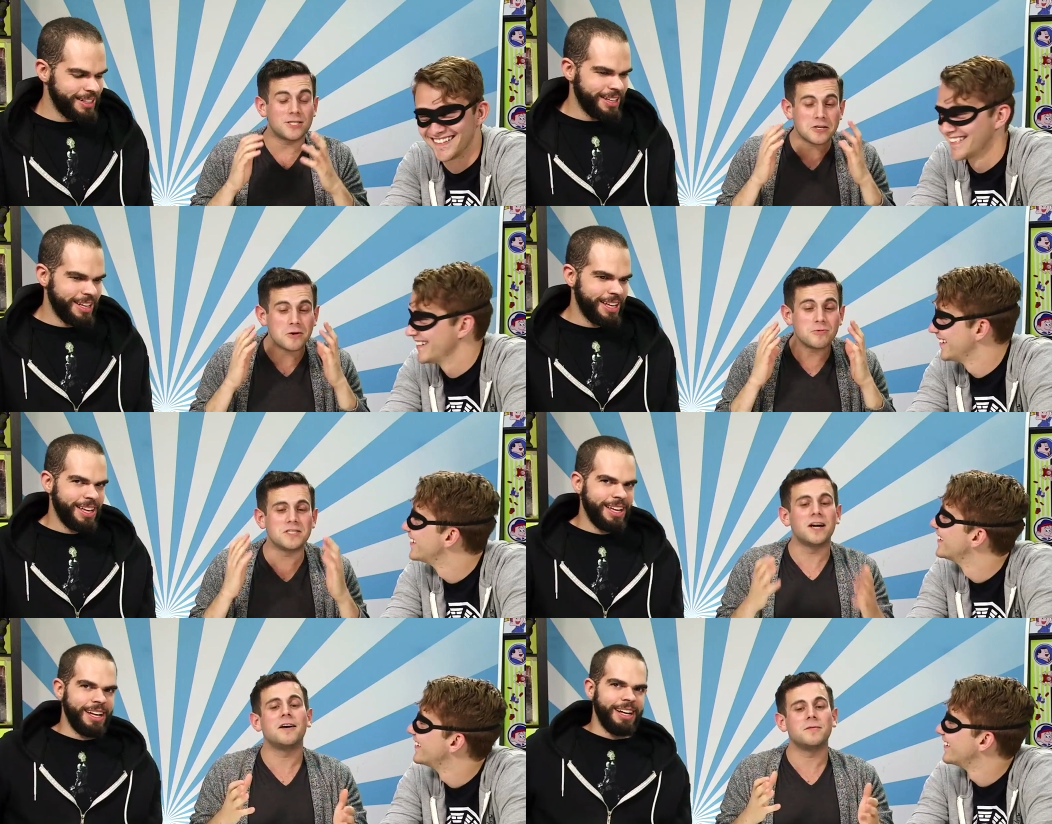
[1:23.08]
Speaker 1: so
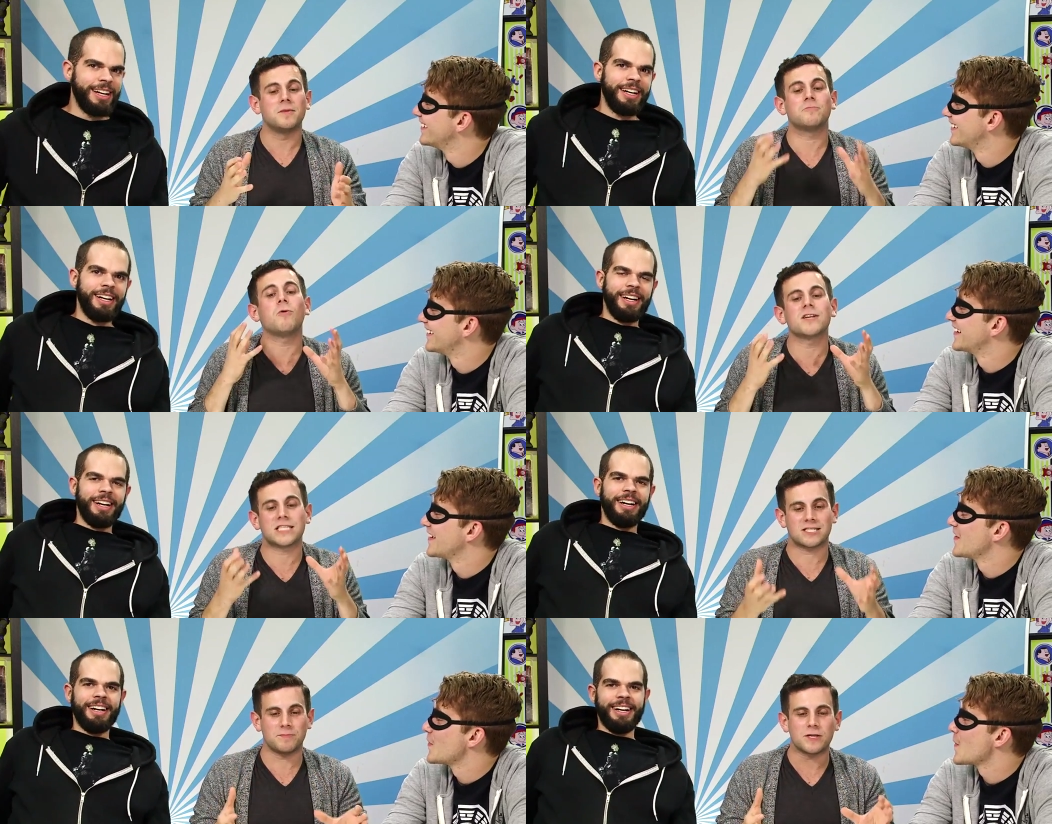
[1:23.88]
dumb. It wants
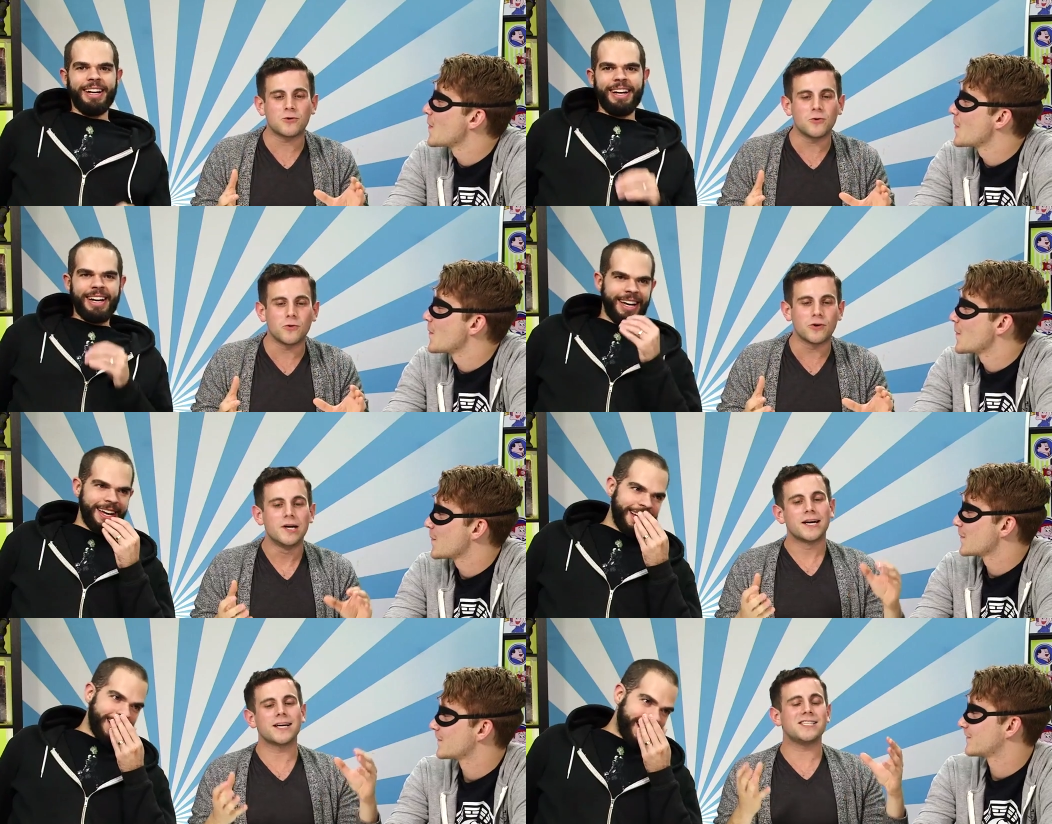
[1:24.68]
to be cool
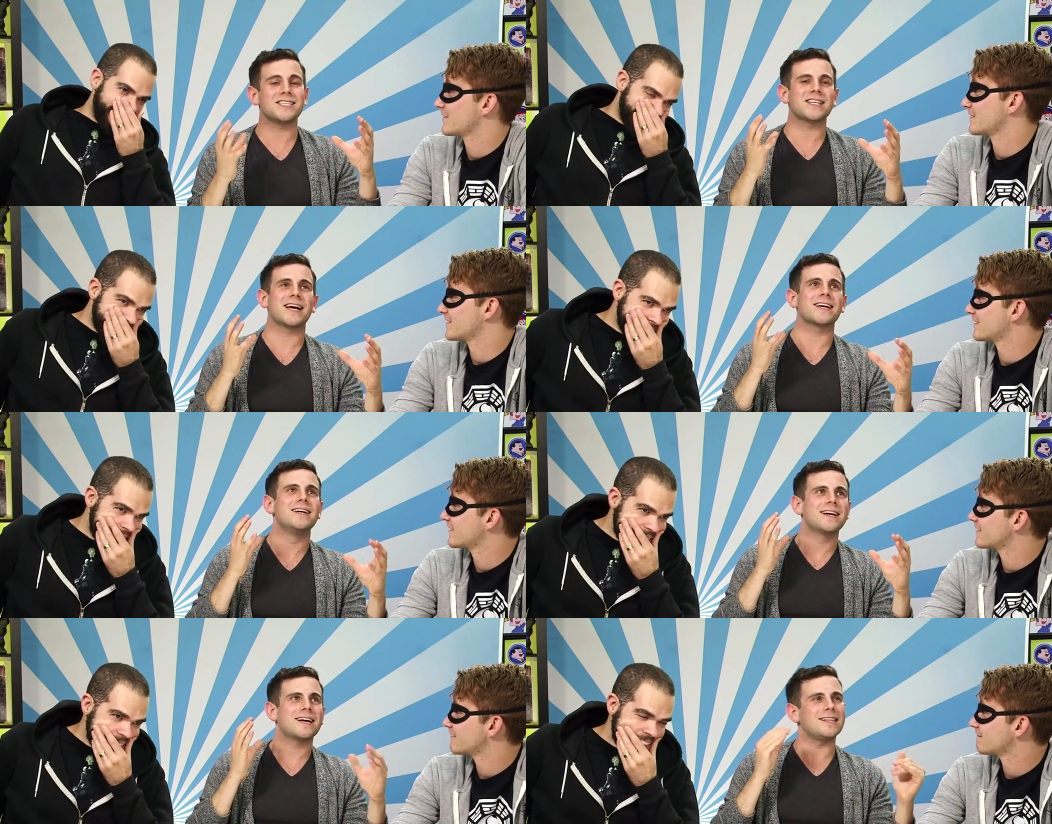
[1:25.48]
because he's like
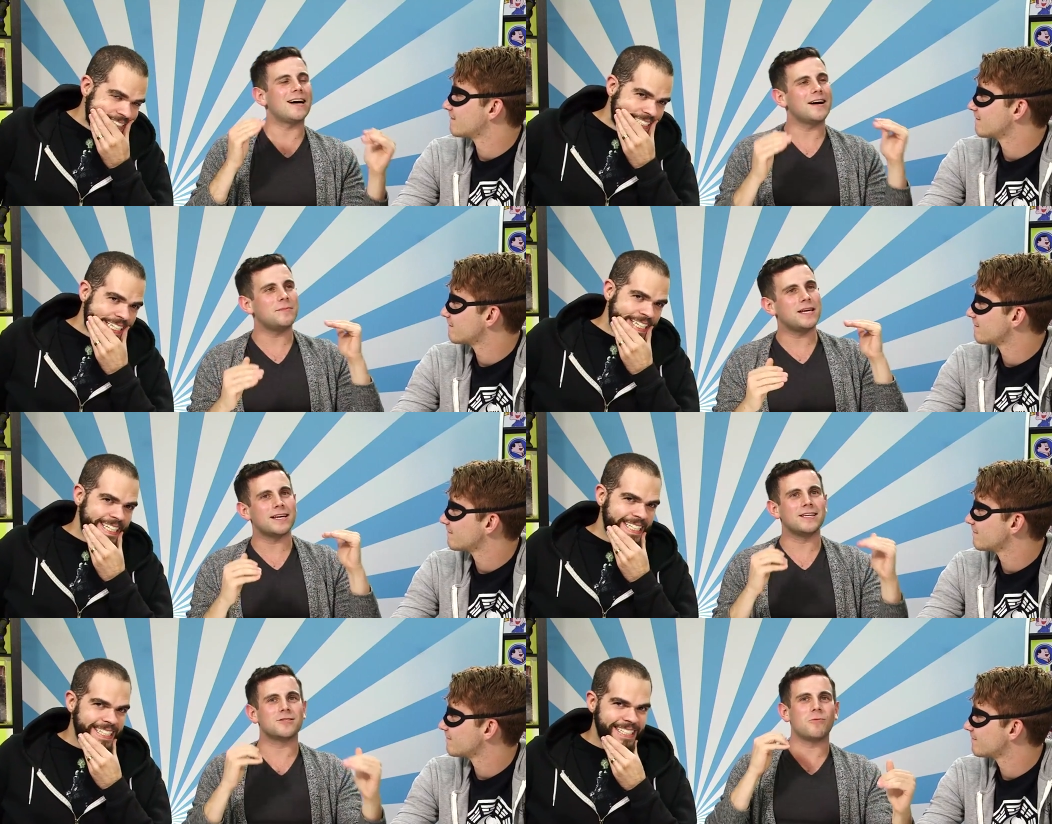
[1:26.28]
climbing
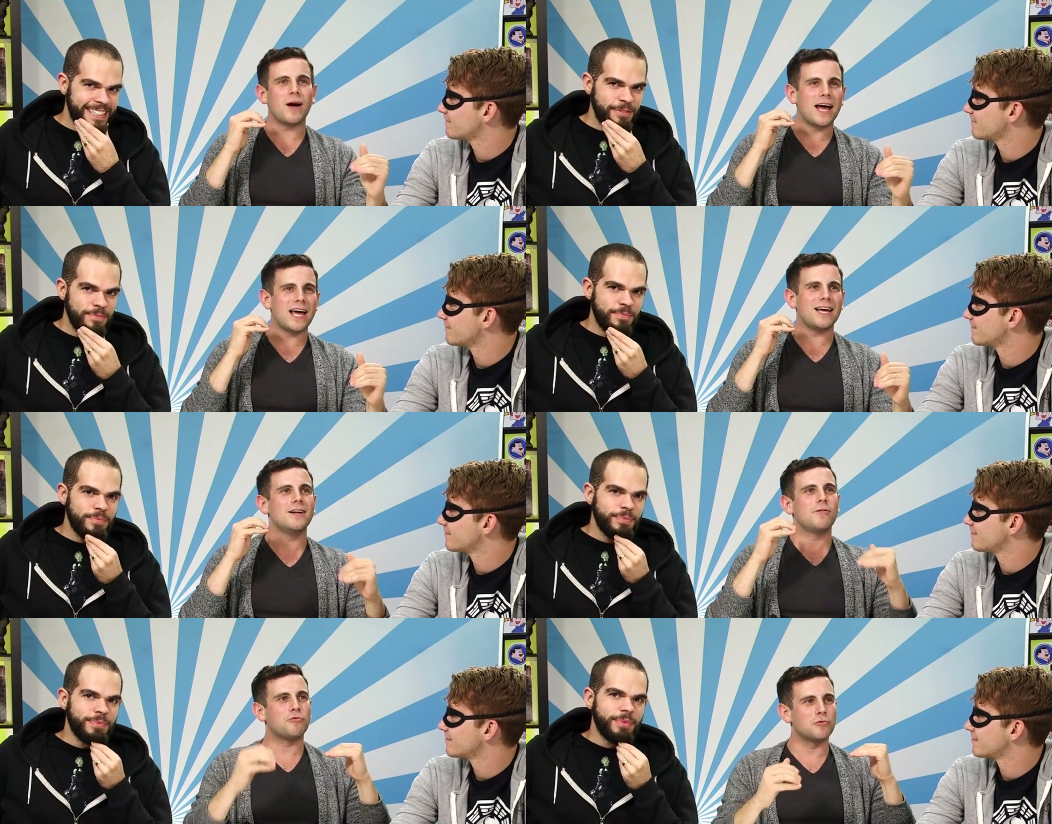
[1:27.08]
his way
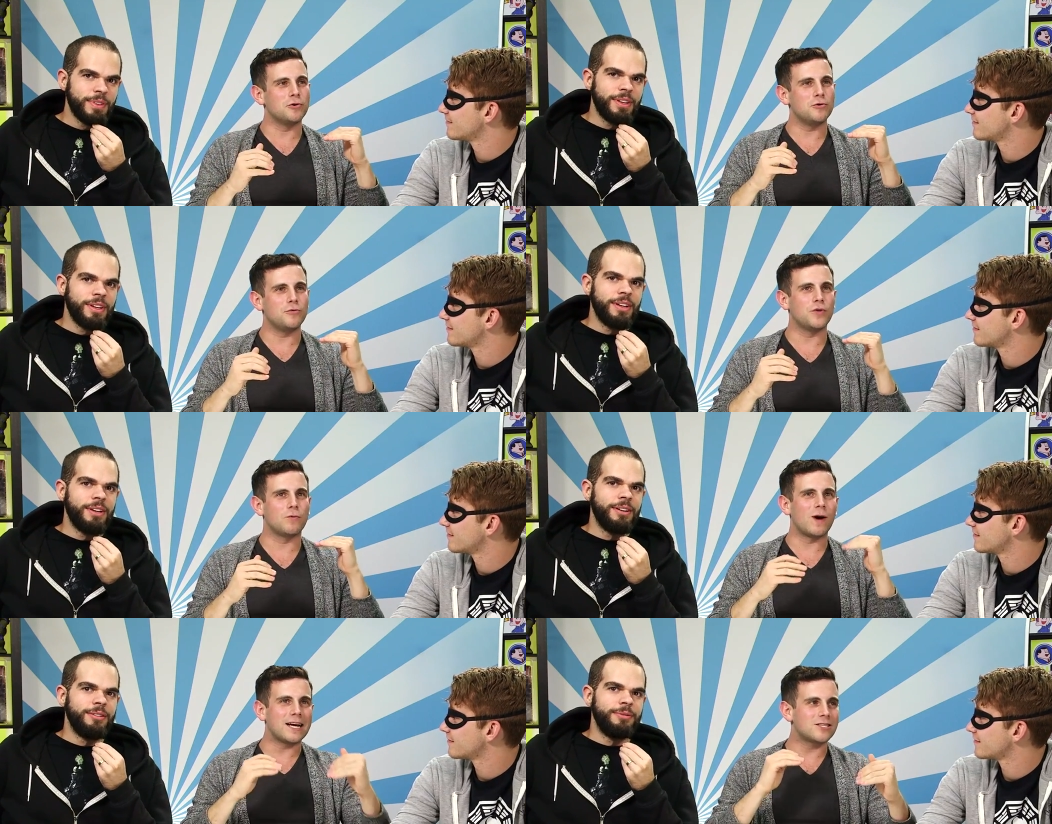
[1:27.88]
through the
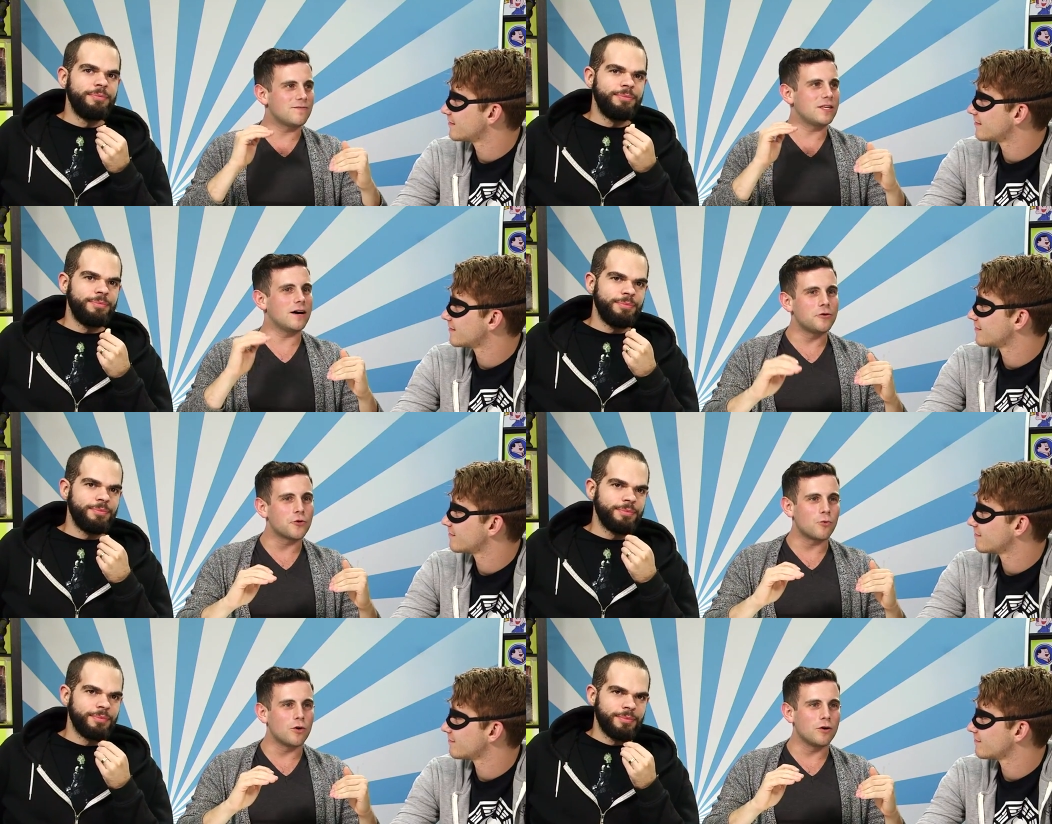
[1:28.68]
ranks of the
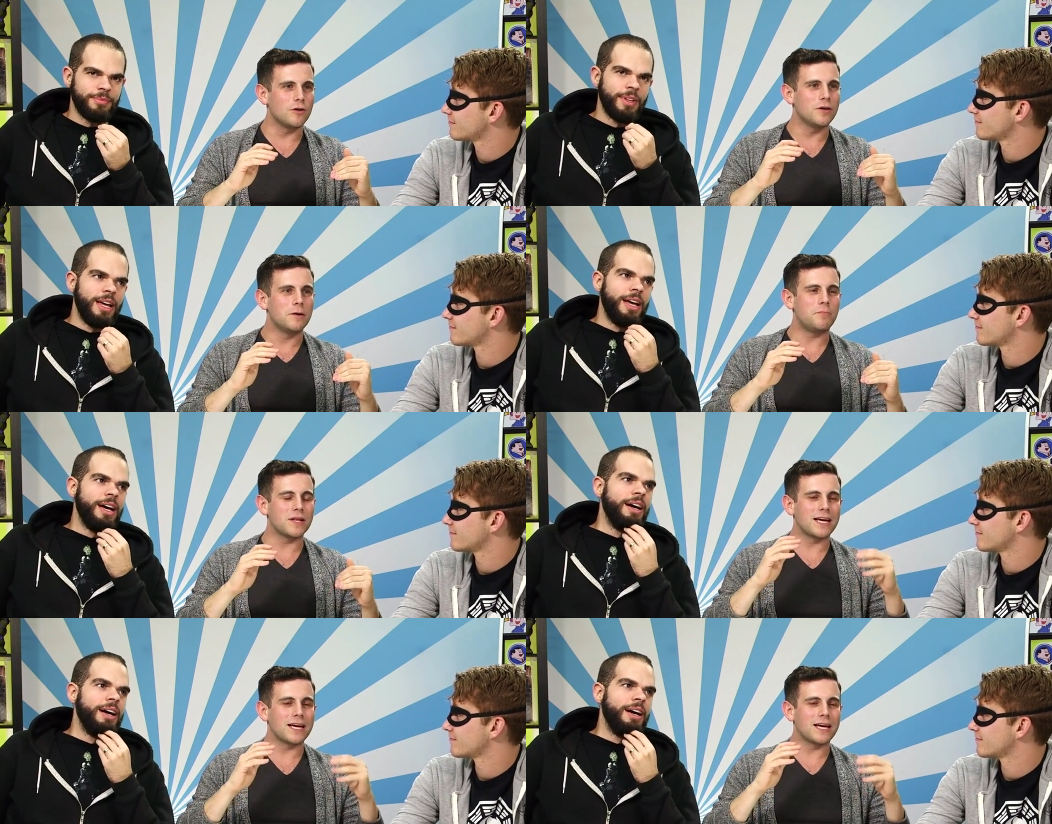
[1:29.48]
underworld, but